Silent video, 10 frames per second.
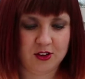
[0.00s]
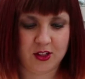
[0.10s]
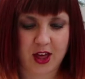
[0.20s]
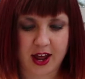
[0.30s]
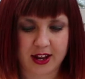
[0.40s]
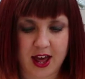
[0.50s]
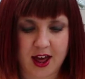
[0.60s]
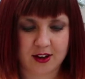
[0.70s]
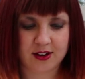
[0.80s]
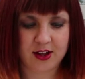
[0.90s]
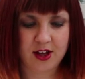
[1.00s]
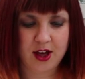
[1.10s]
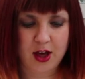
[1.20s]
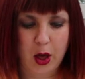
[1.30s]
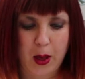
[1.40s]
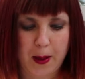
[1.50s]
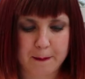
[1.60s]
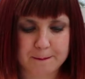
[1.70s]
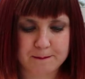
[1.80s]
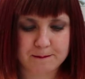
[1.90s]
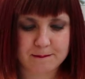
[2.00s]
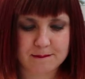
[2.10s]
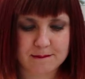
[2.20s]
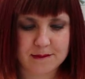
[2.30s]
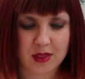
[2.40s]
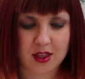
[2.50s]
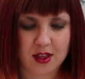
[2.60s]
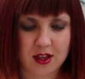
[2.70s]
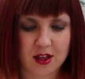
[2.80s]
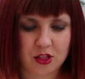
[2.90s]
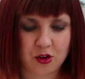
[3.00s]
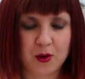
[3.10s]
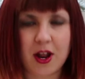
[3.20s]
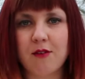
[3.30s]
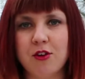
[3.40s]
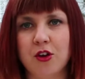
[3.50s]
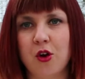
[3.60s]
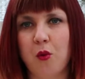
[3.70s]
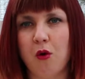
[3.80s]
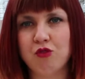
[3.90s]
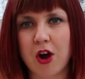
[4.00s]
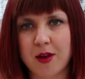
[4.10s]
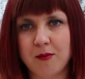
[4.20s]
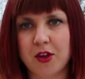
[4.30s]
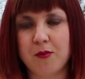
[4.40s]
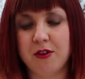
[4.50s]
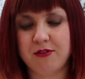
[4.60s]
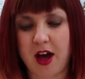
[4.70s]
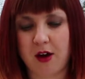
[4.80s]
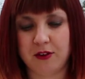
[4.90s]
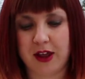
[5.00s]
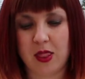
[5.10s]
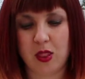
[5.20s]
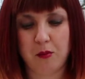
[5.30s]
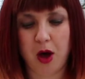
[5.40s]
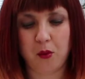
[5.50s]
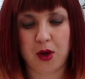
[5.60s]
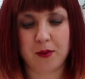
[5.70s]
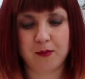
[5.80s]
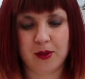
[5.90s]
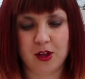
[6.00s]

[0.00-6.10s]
to that again. Thought we'd have a look at what rhymes can be found in the poem.